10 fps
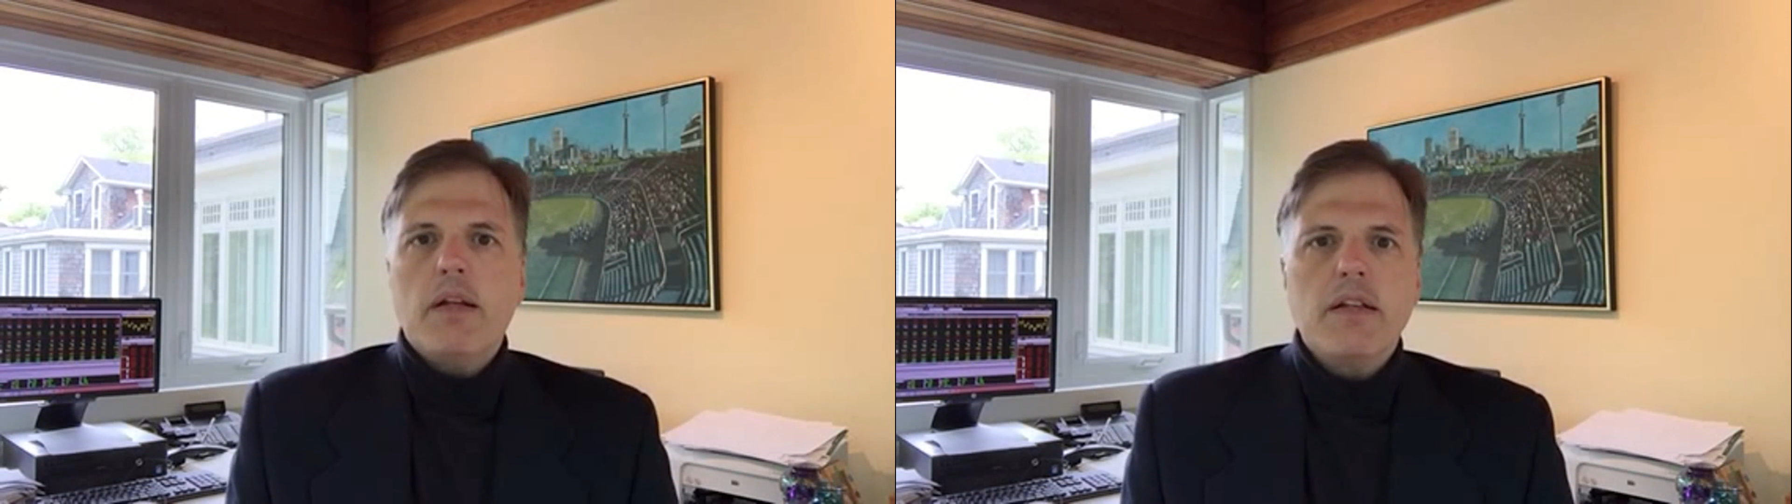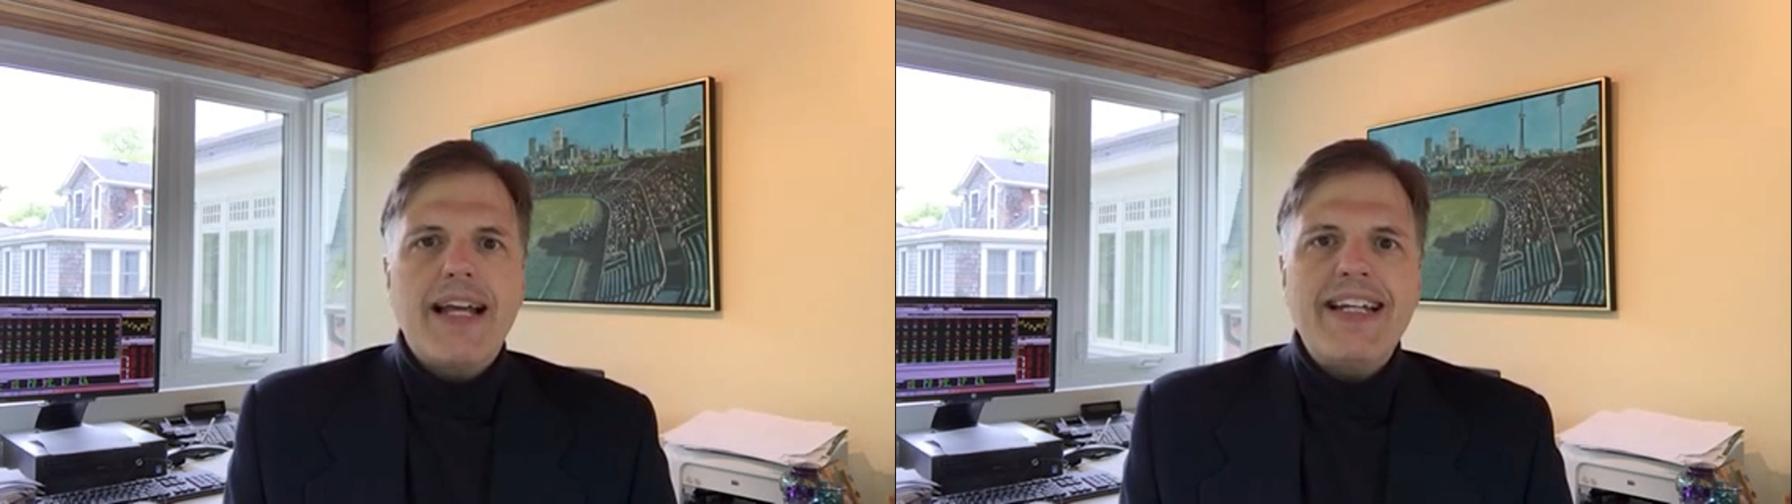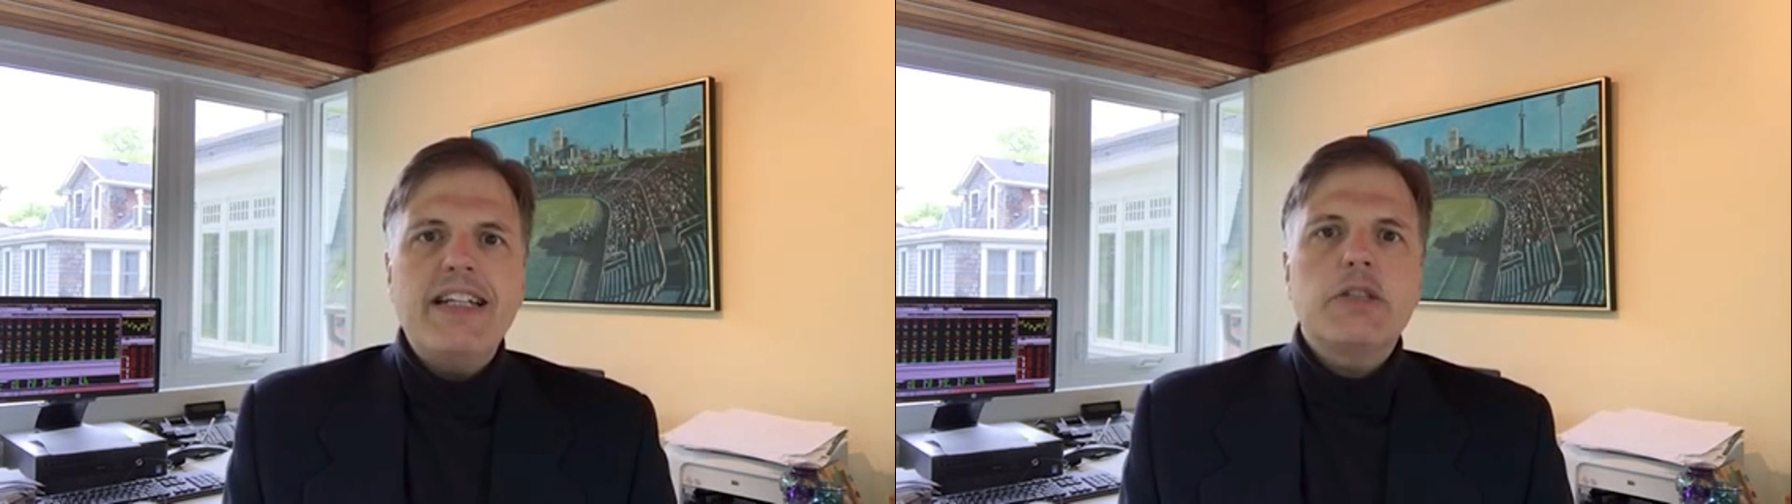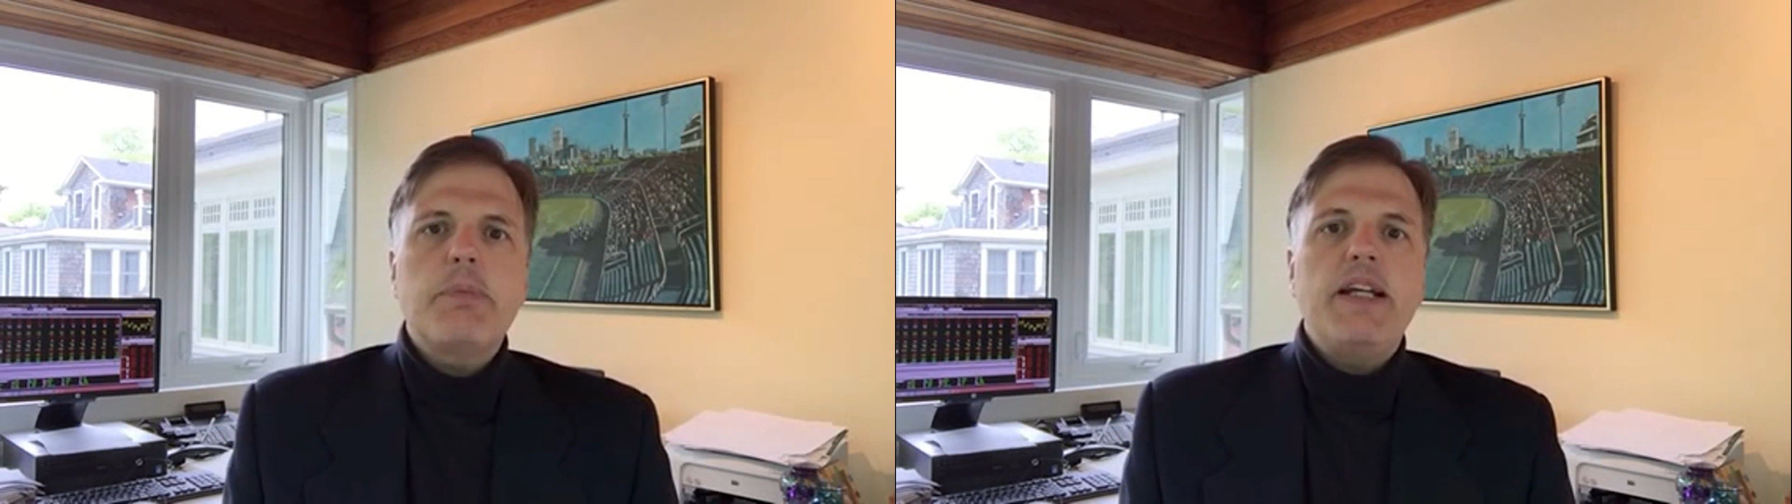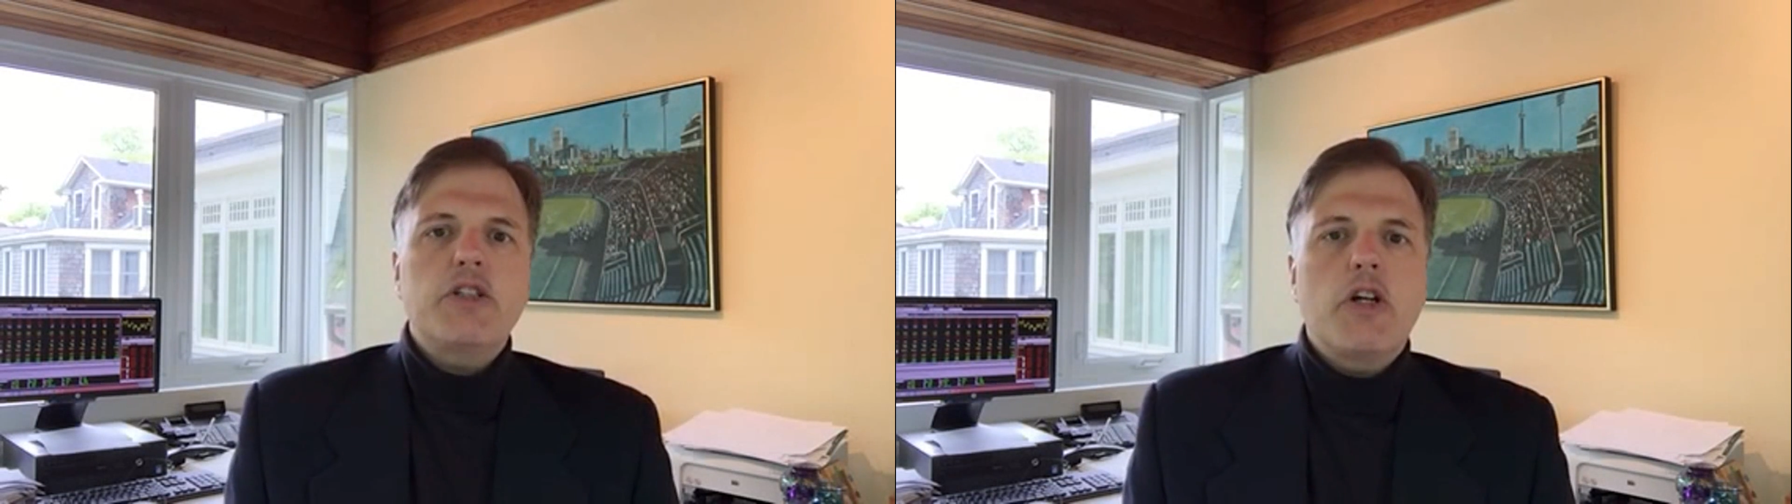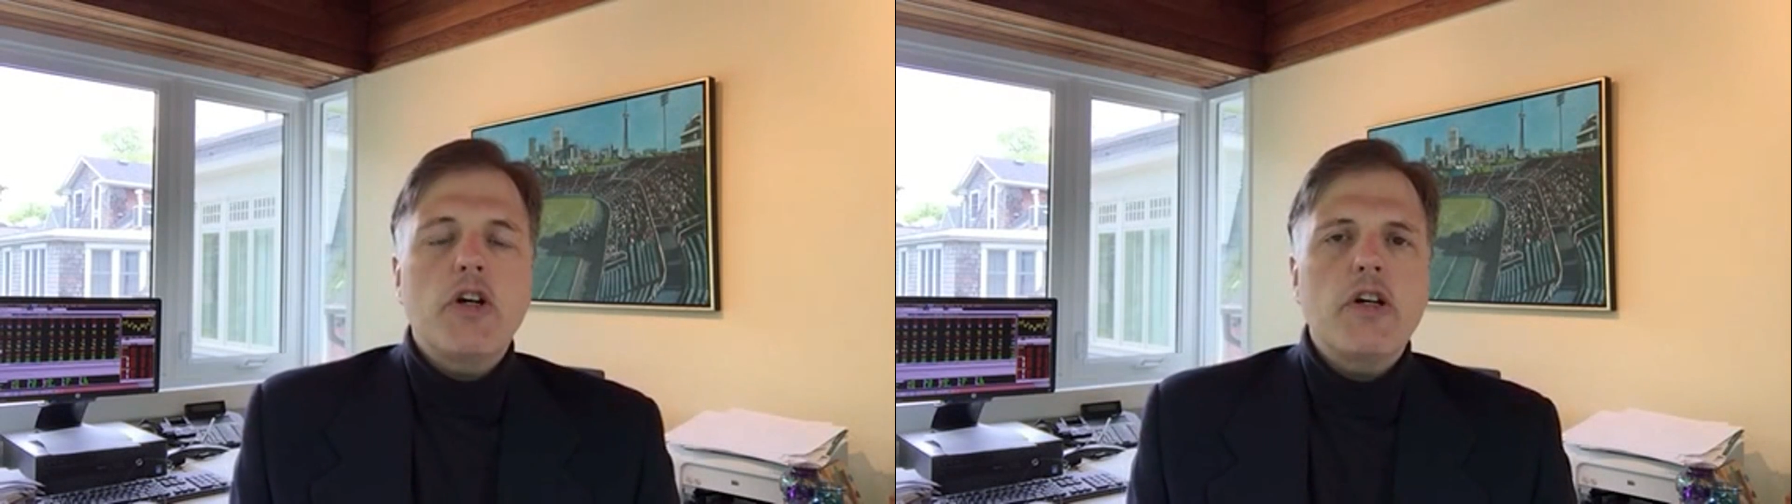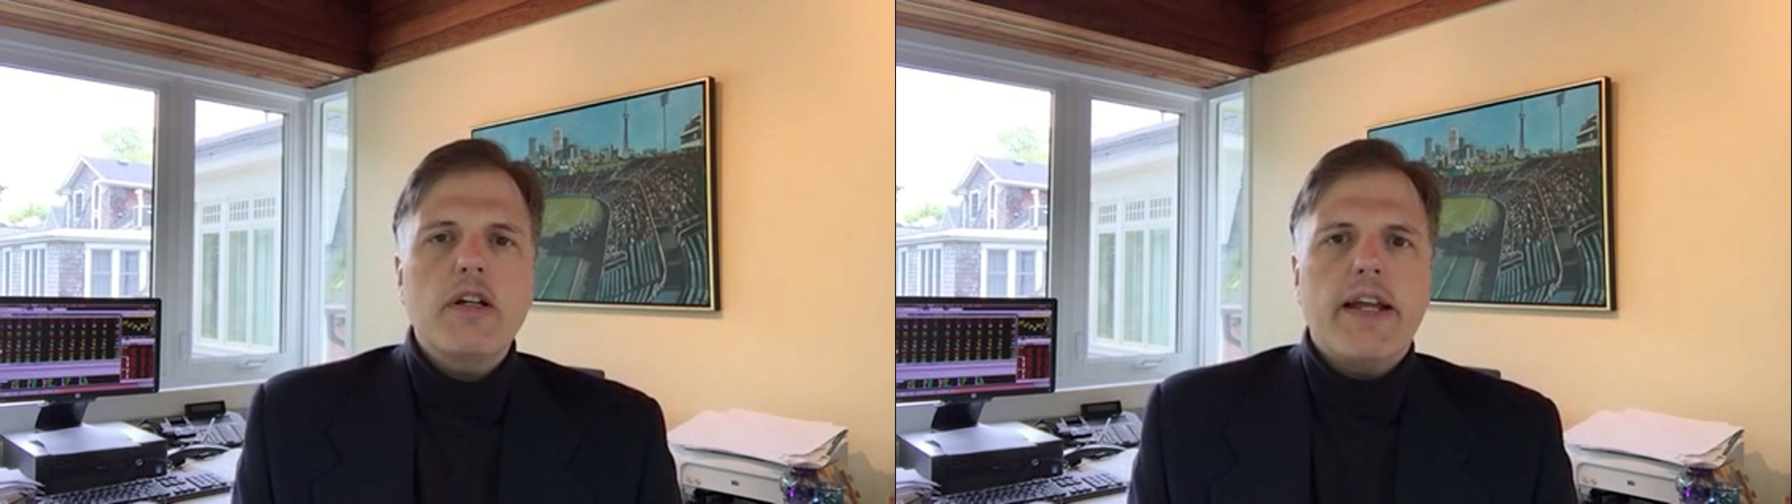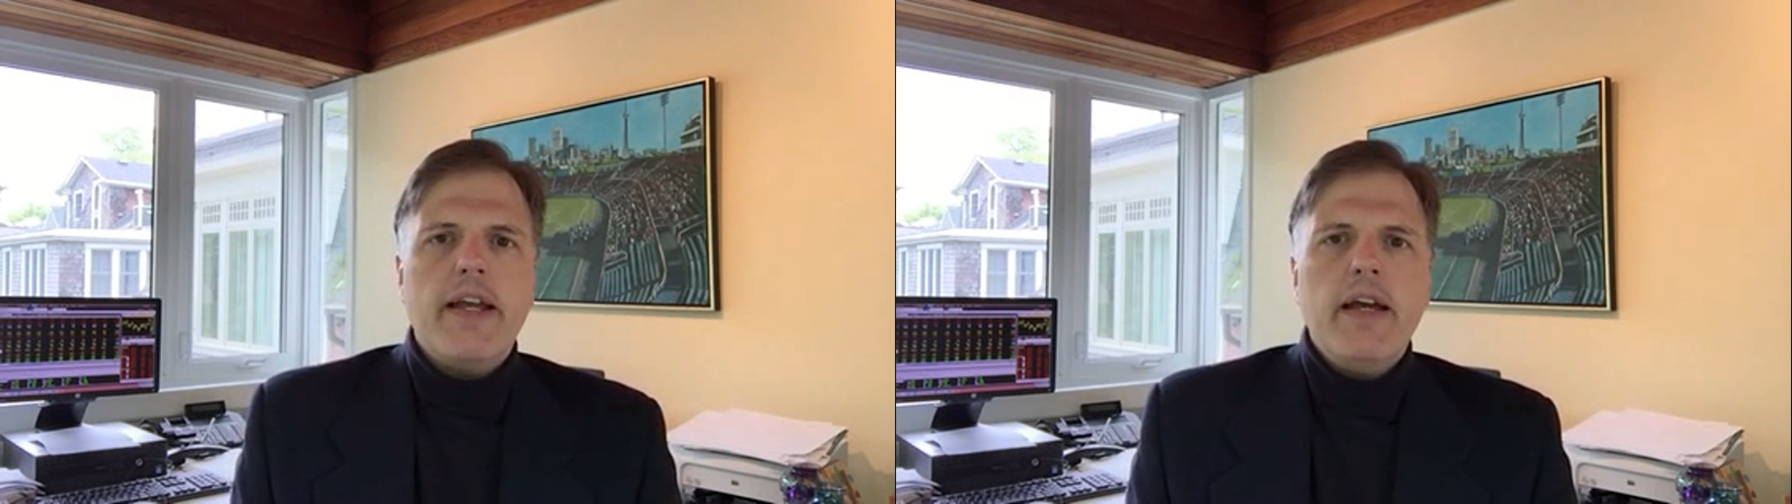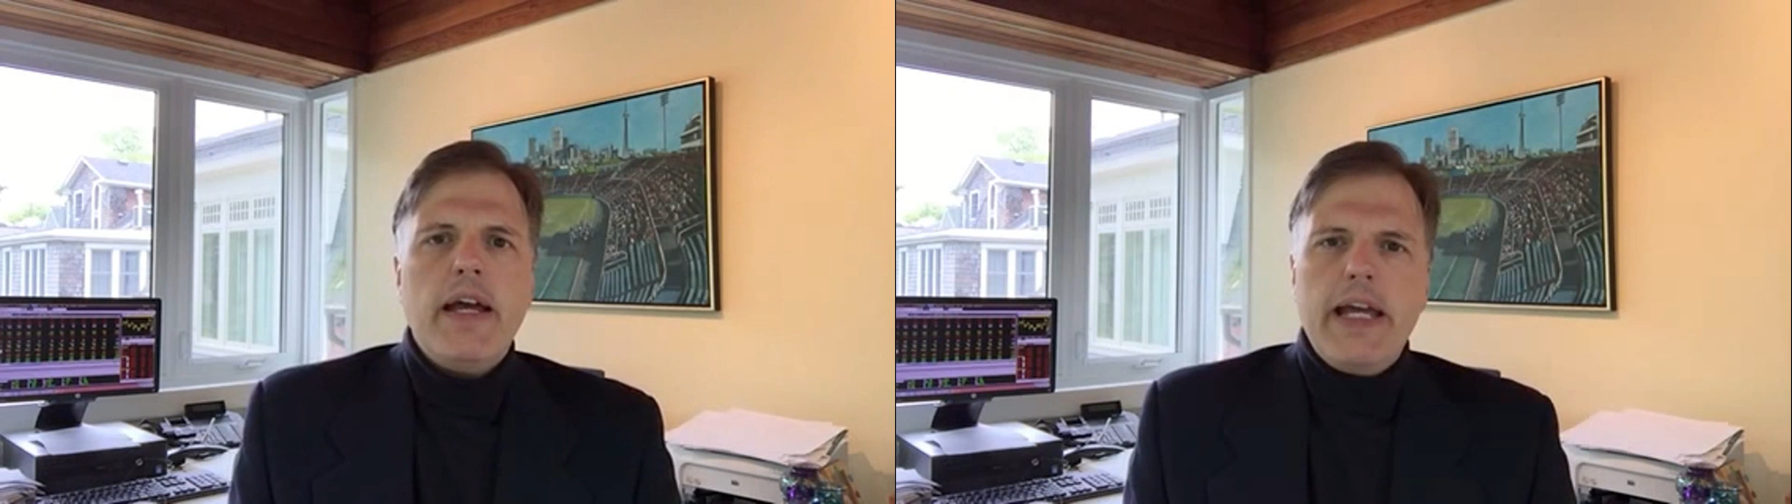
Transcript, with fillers: lending space currently,